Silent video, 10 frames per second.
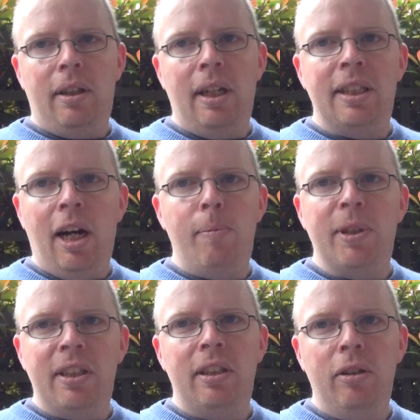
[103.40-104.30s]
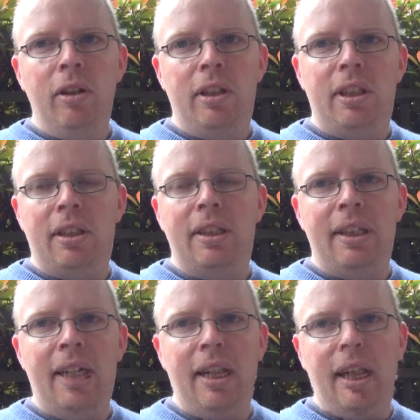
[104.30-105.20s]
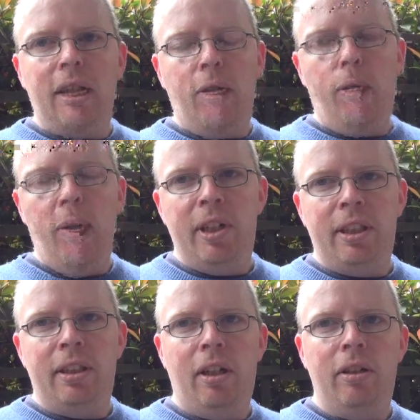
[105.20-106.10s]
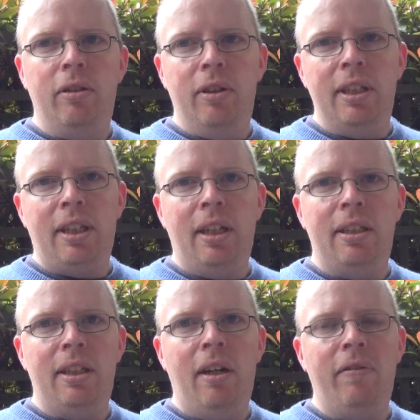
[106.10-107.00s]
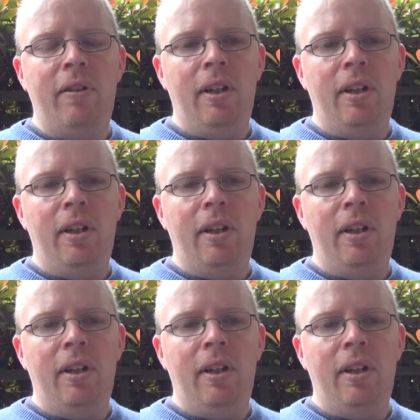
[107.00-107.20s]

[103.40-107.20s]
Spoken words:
entire business units just to teach these corporations how to do this kind of stuff.